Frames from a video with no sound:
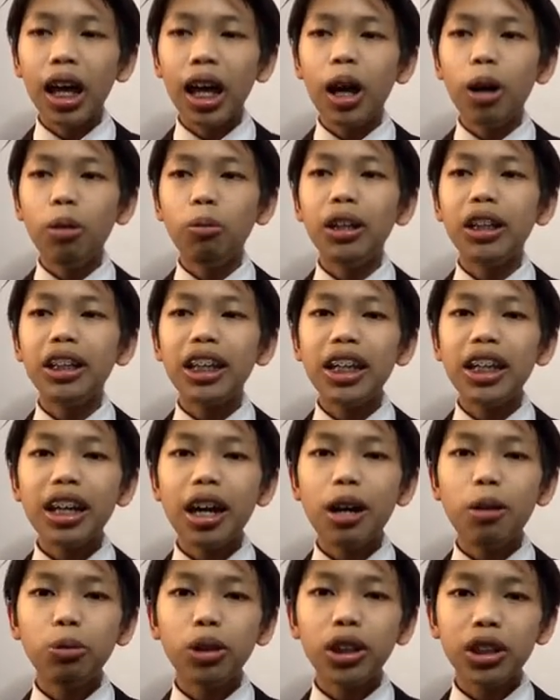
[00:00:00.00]
when King
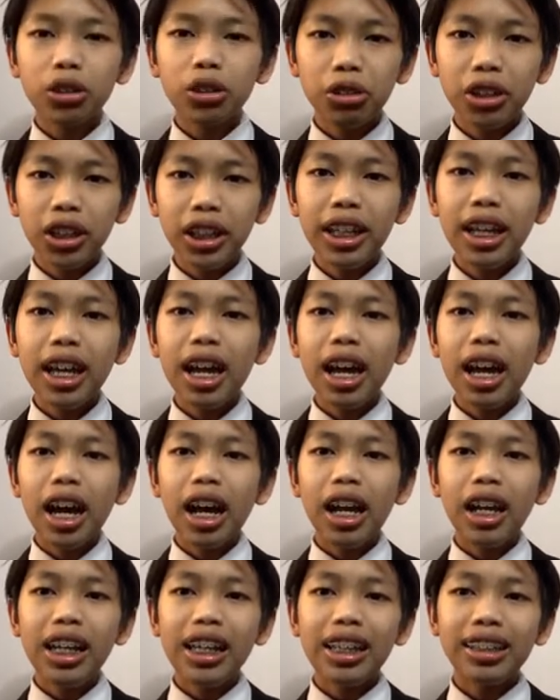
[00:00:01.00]
Edward III
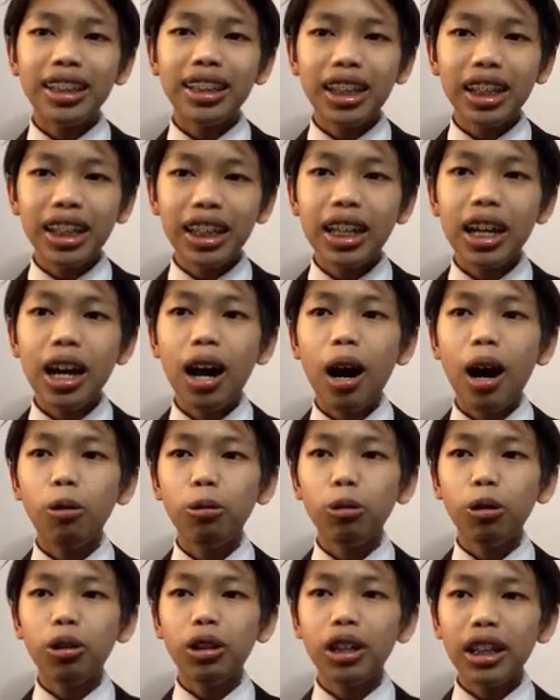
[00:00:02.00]
allegedly
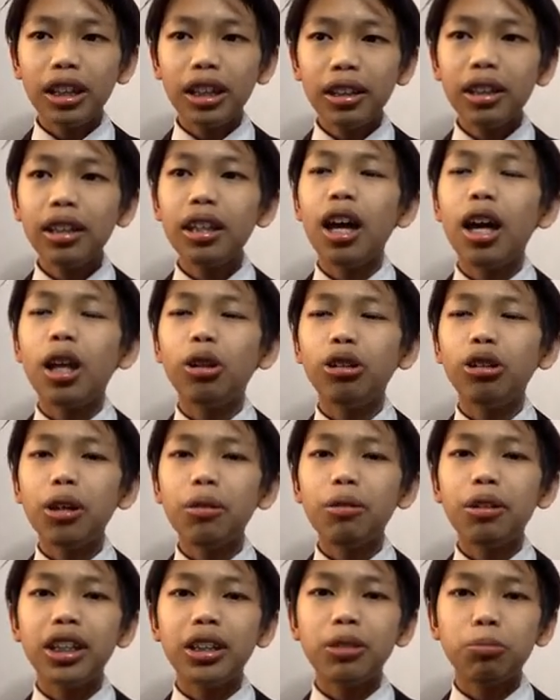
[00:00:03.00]
outlawed it to keep
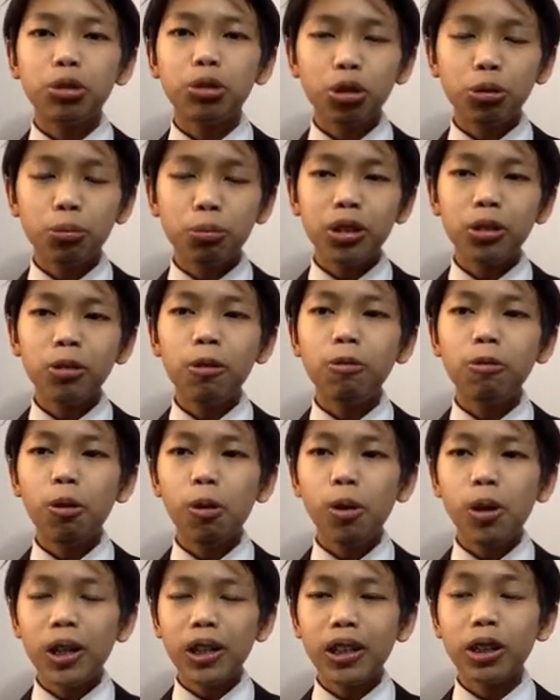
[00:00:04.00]
his troops
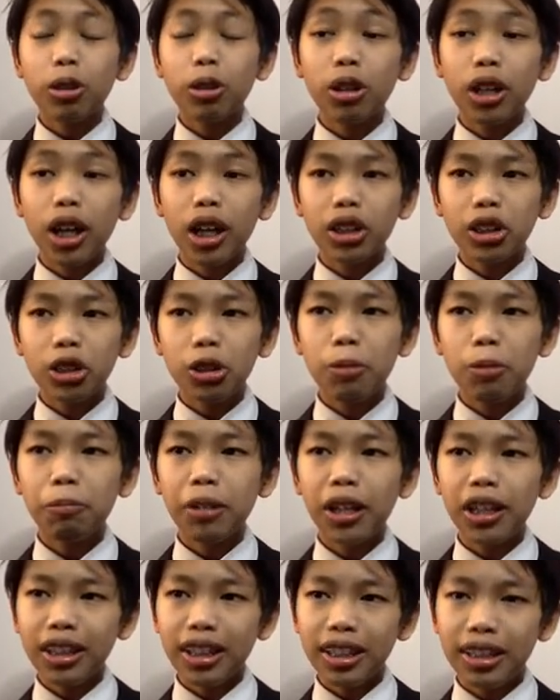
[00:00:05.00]
focused on archery
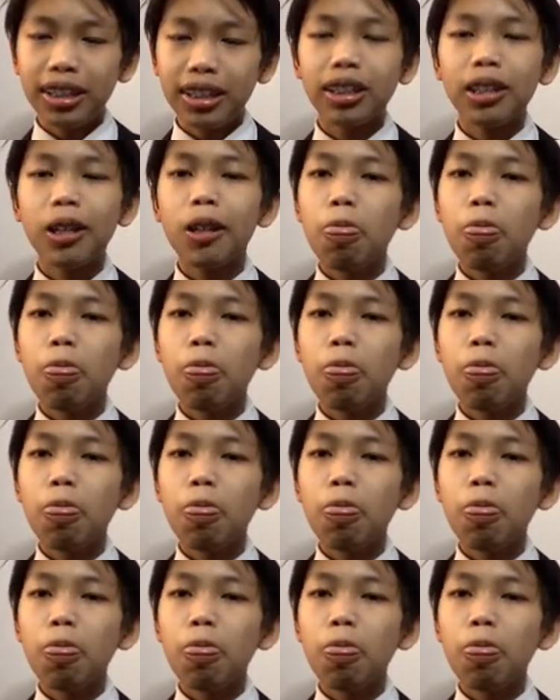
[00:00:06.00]
practice.